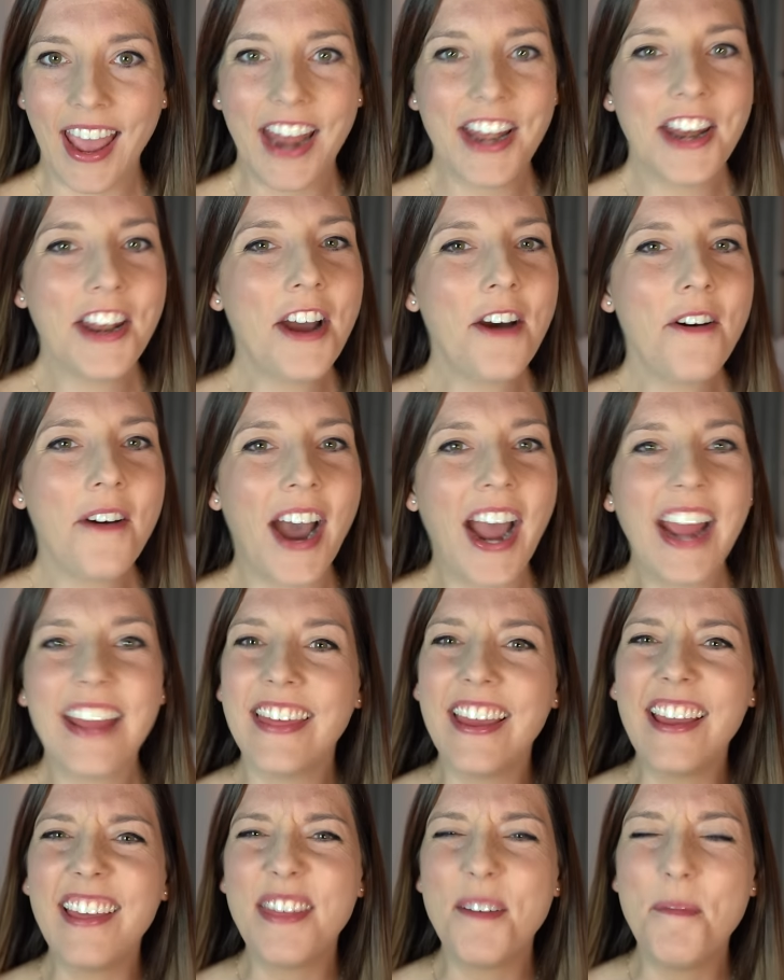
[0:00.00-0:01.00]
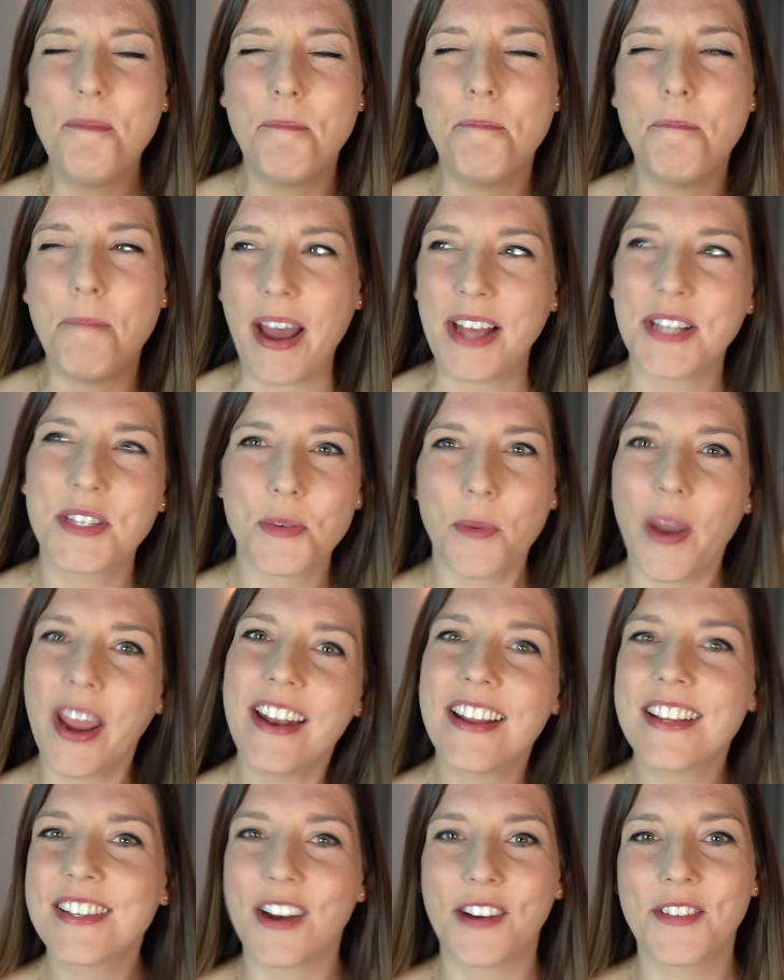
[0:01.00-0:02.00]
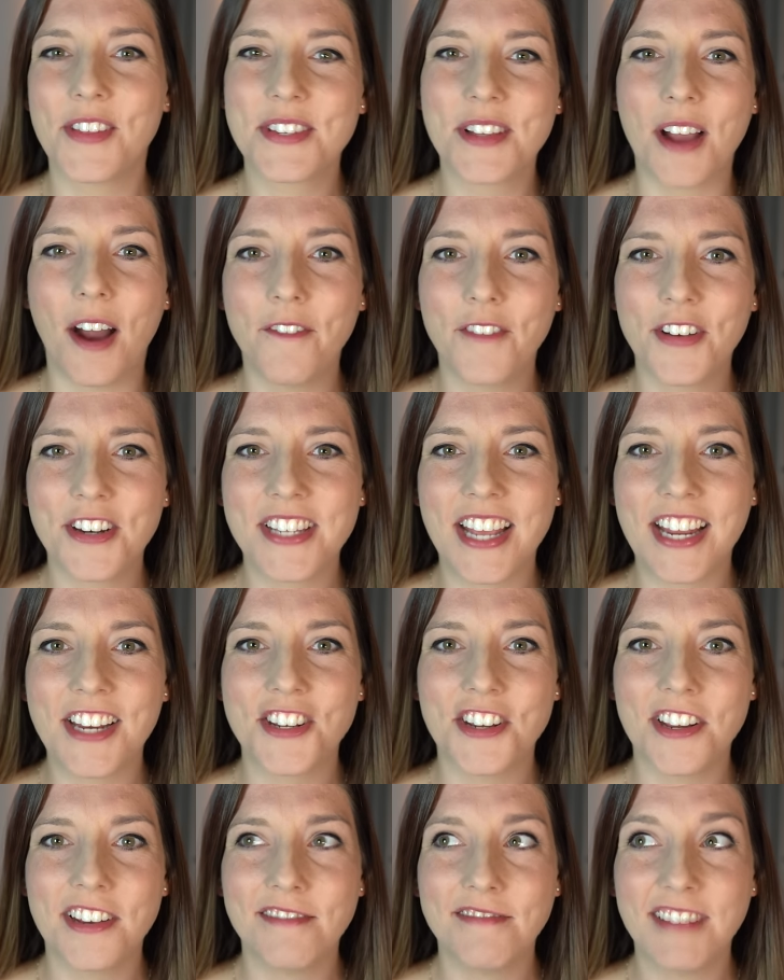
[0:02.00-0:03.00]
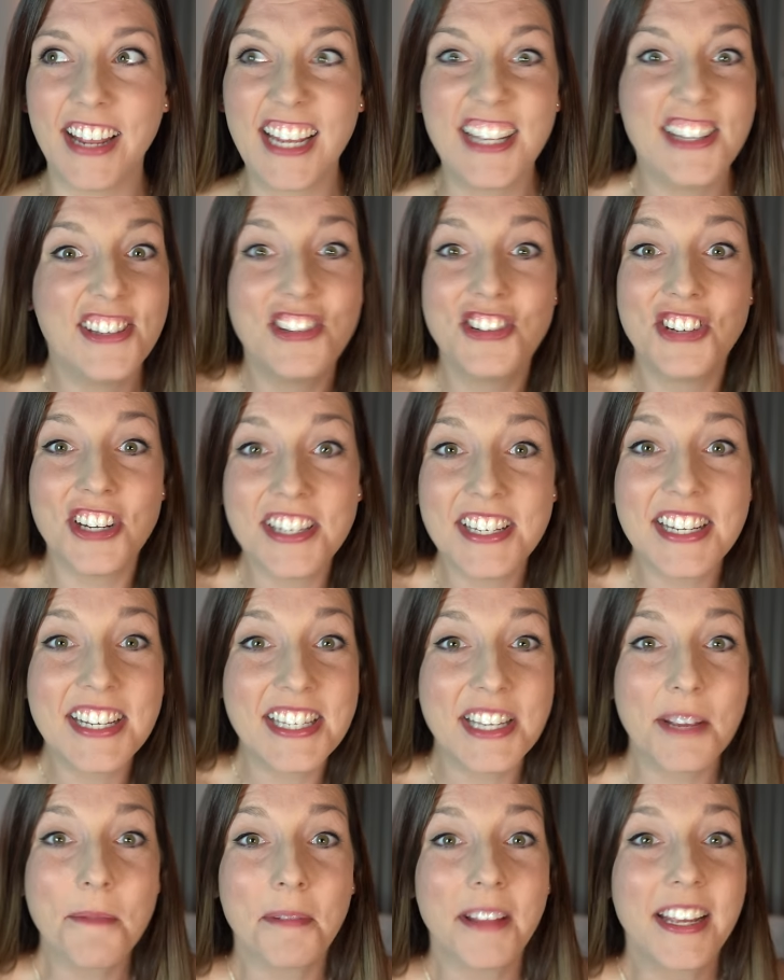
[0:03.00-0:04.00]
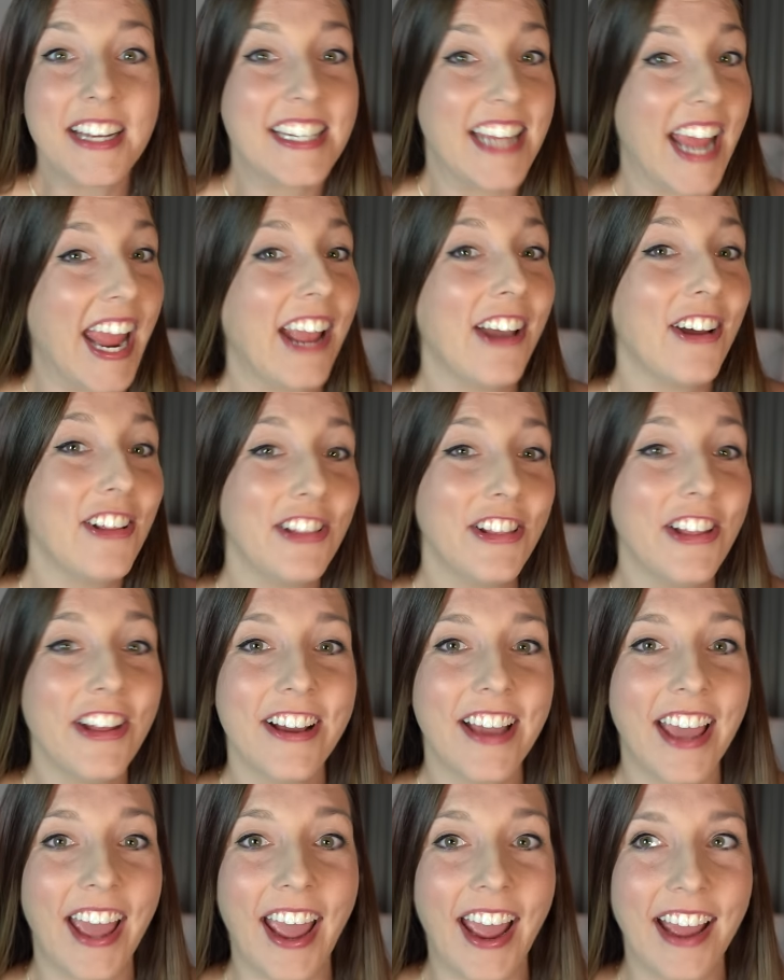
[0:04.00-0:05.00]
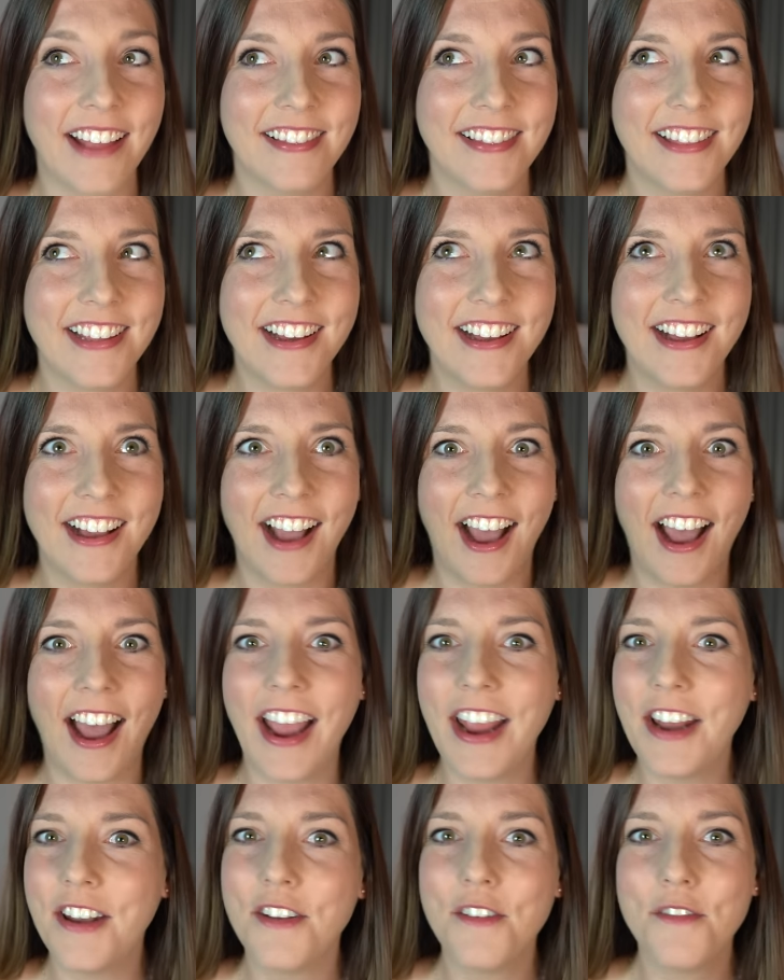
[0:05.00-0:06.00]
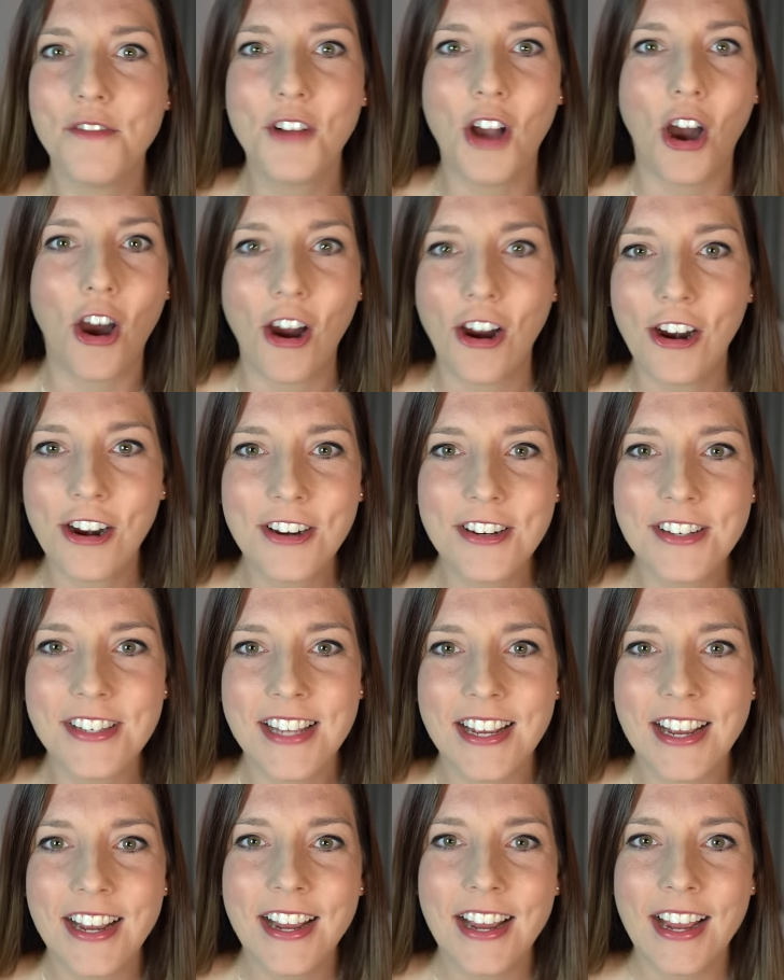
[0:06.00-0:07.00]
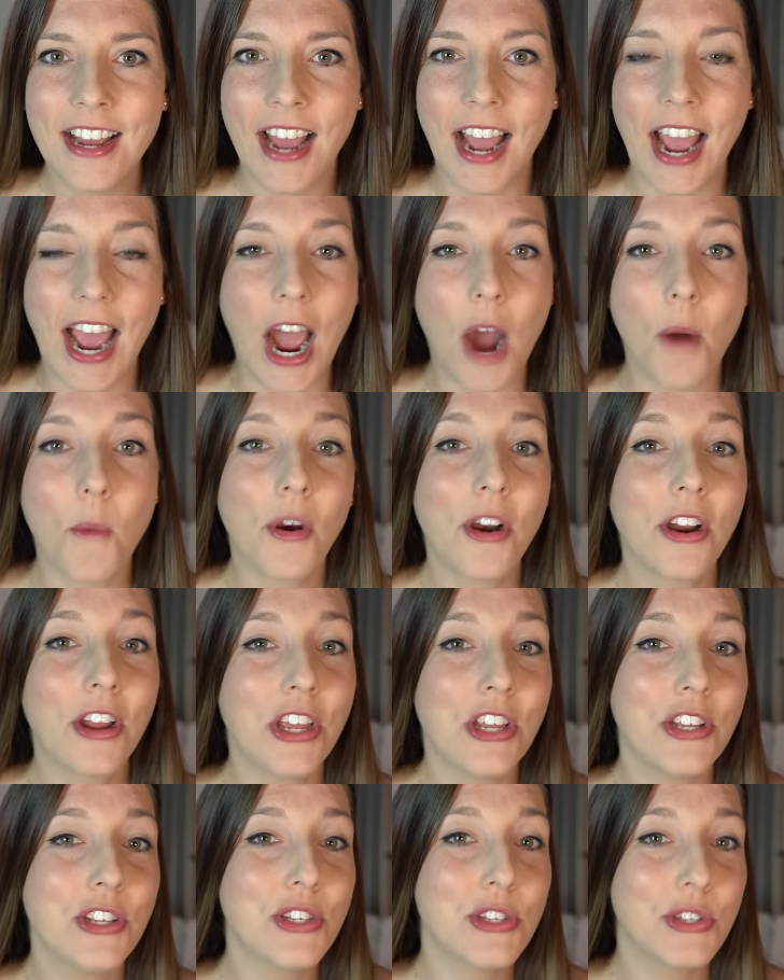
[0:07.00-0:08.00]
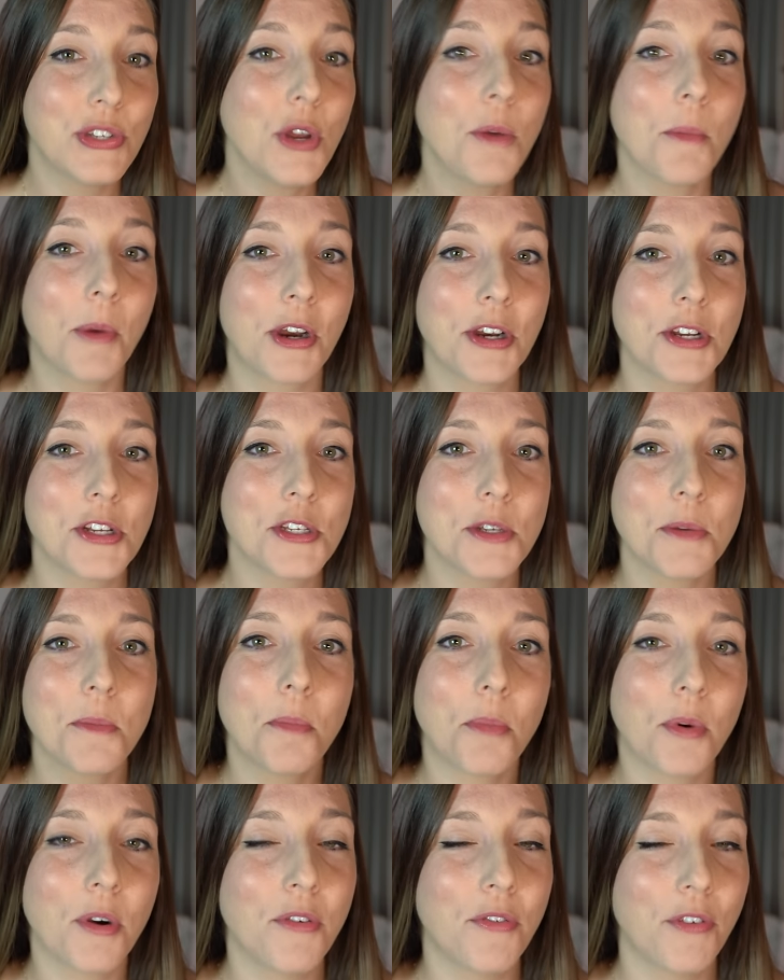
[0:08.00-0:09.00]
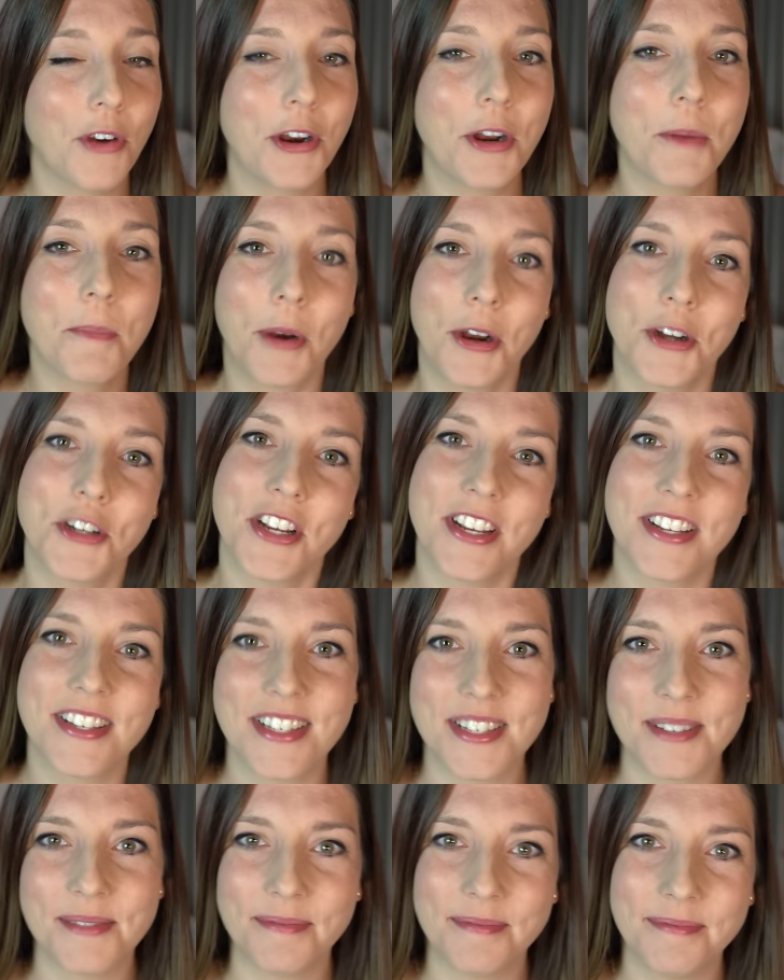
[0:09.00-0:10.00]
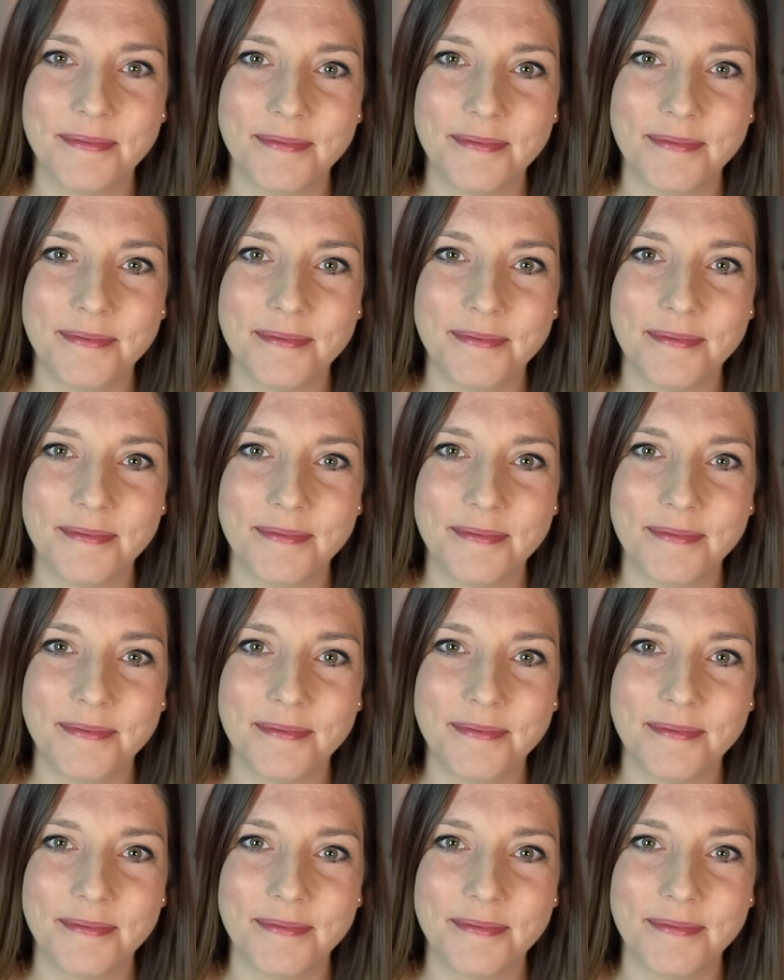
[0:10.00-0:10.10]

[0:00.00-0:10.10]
And you know, I think the best way to start this conversation is just to simply take a look at the kind of cars our consumers prefer to purchase.